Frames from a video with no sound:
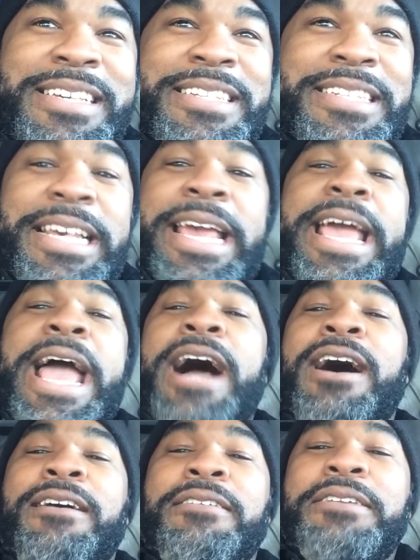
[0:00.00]
see
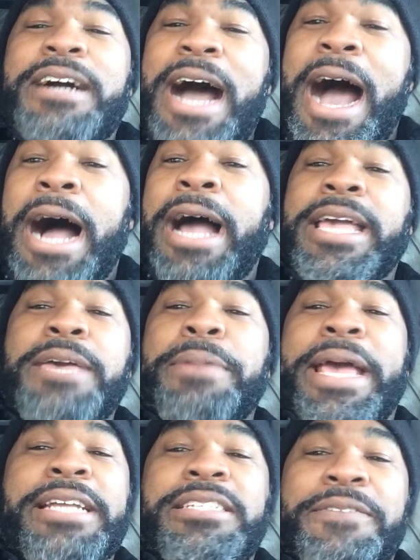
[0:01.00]
how I can
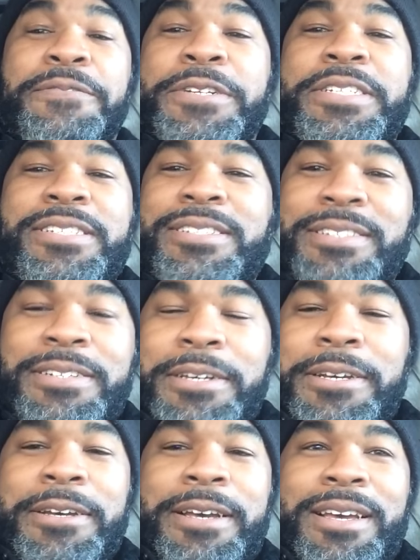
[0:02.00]
make a difference,
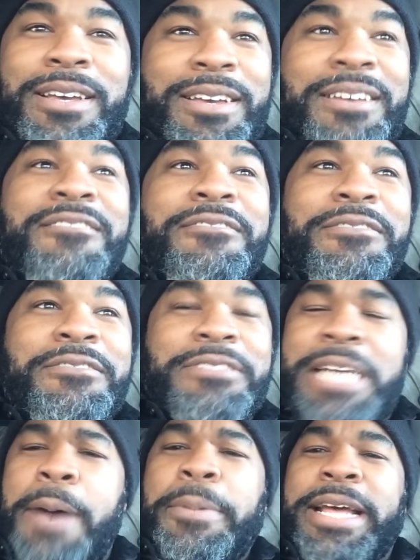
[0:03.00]

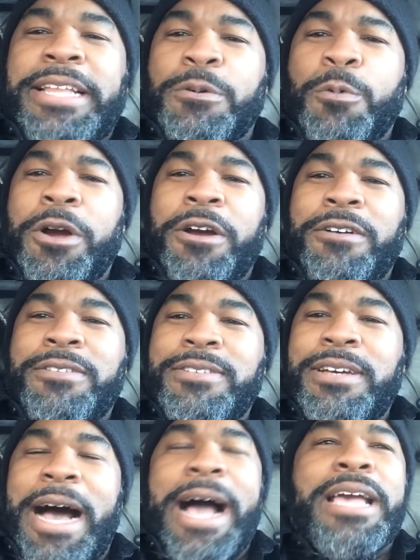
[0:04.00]
dominate the world.
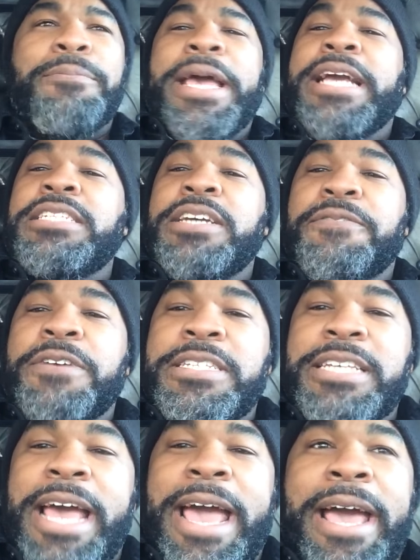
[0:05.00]
I can make a
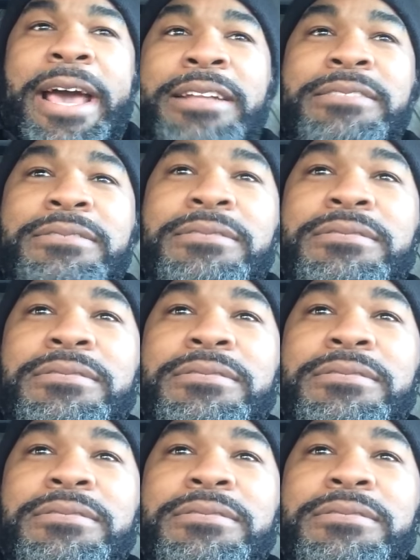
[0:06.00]
difference and